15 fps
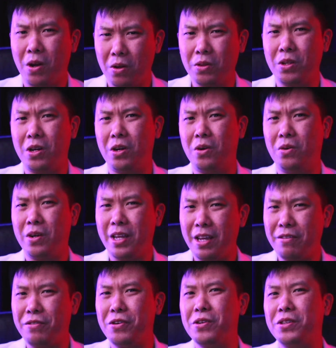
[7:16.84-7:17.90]
Although,
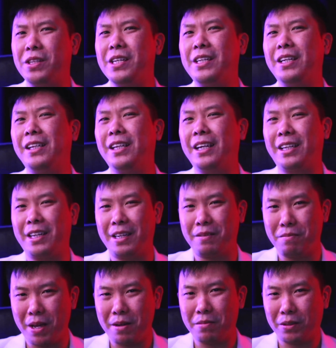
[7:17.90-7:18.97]
if you're thinking that
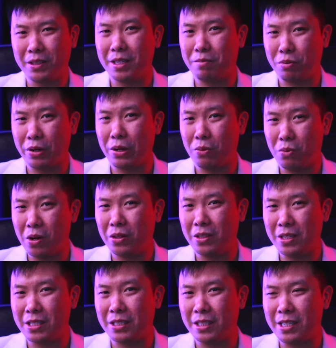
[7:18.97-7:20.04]
King Mabel did pretty well
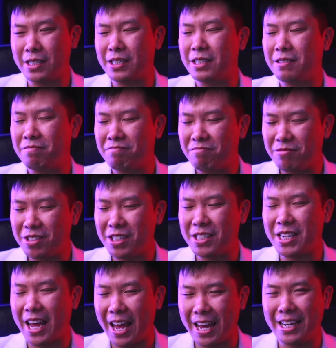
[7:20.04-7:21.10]
in this list,
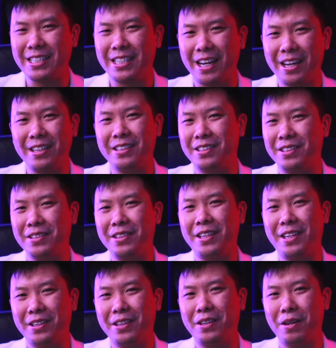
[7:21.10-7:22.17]
just hang tight until you
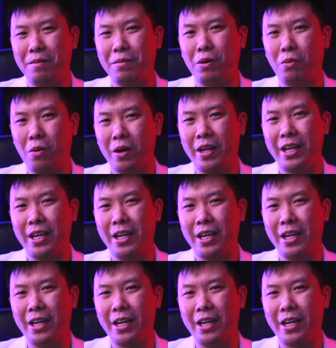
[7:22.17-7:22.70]
hear the number one